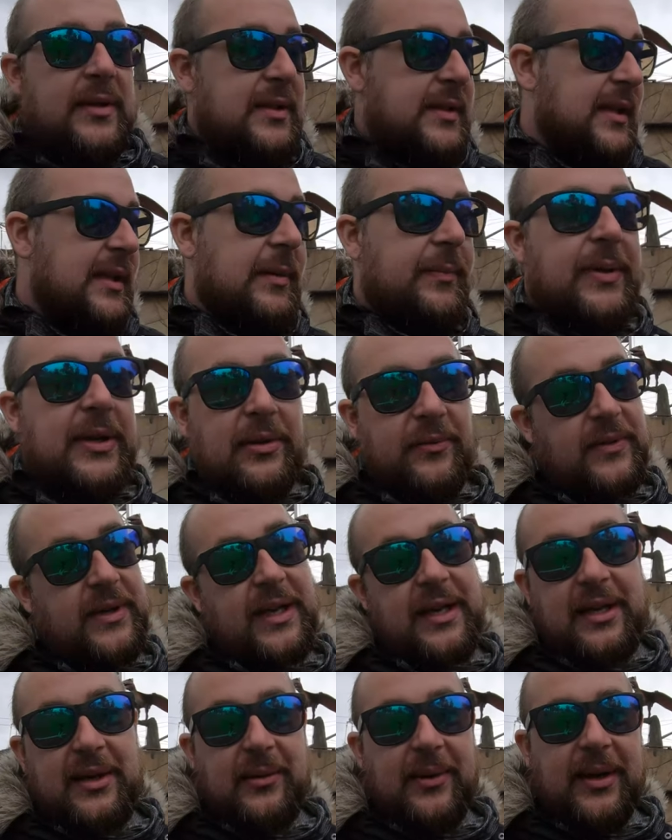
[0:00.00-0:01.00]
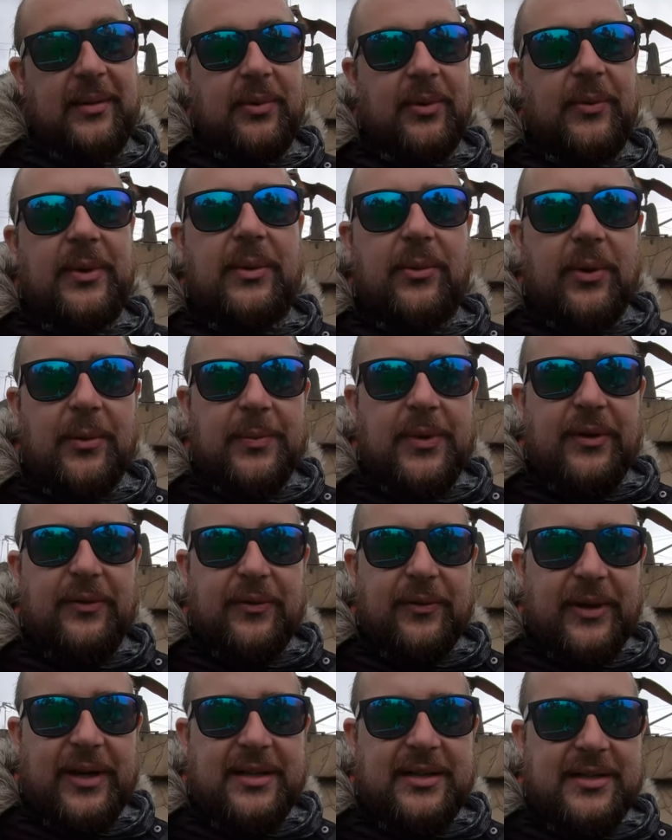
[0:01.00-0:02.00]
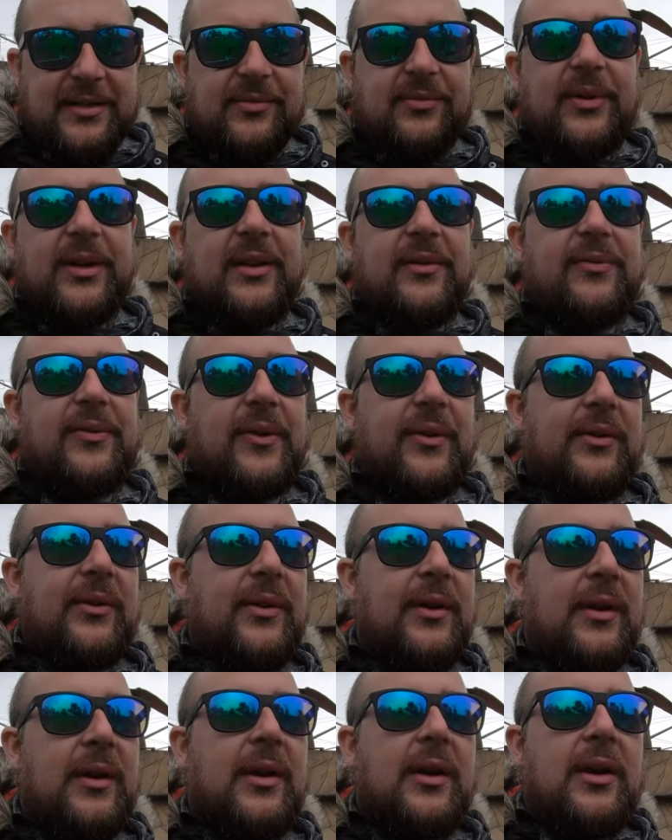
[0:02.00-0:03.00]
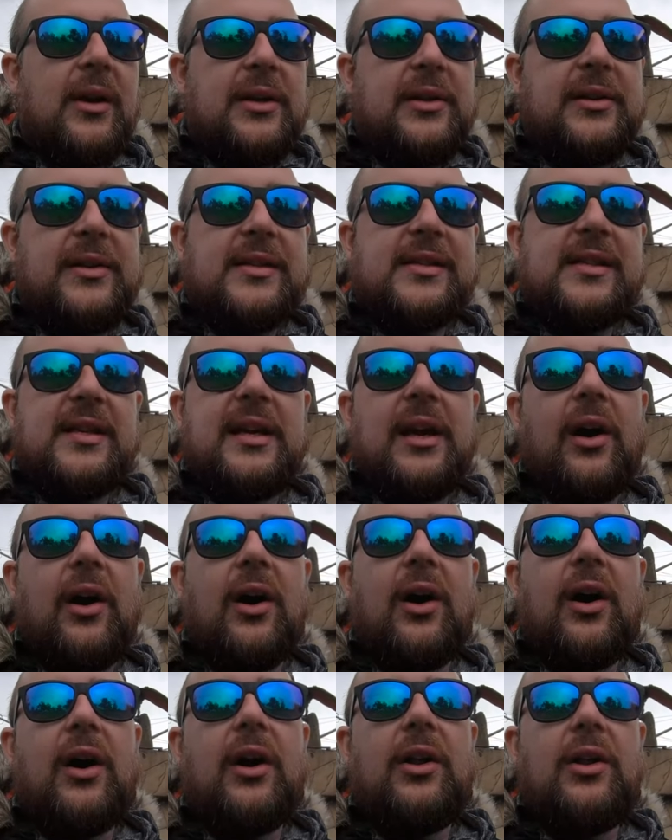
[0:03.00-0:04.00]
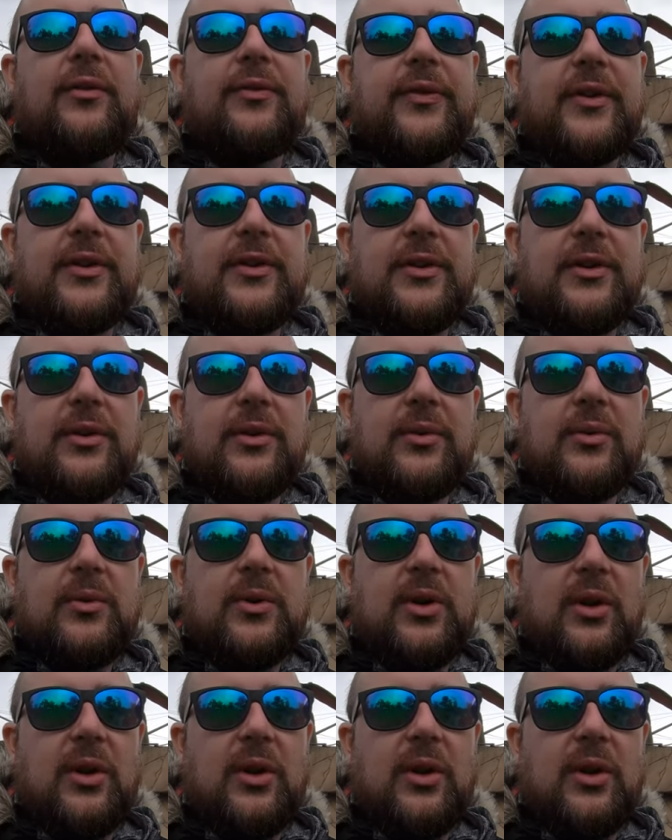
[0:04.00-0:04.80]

you said the POV anyway, but we were up there for ages, really fun. You could see all of the new